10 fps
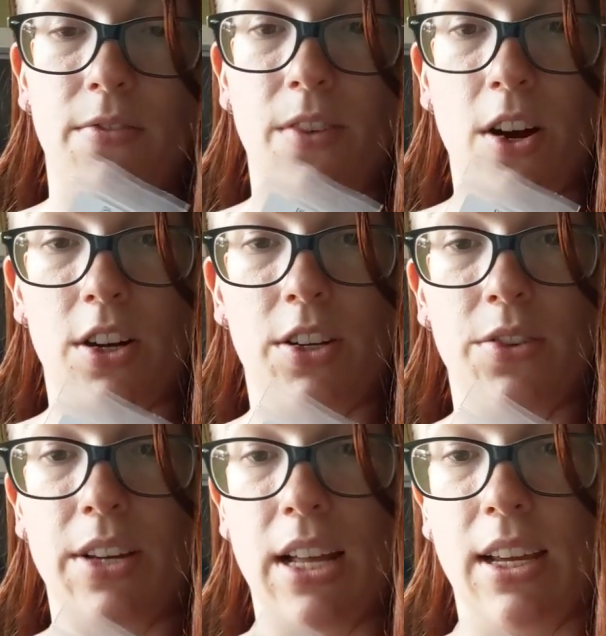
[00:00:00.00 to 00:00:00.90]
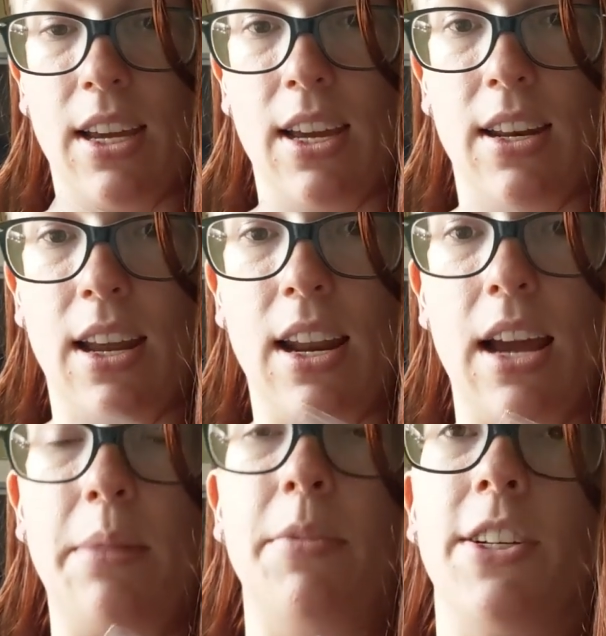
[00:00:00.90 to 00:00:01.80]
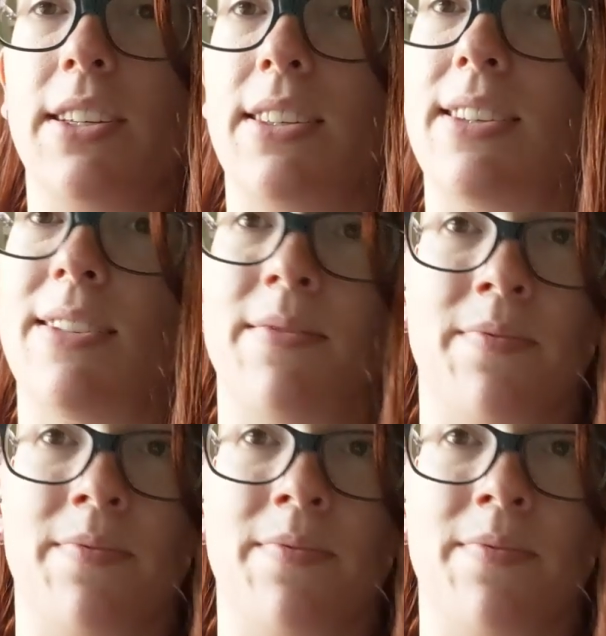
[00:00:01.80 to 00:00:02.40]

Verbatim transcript: they're far too delicate. And I am just,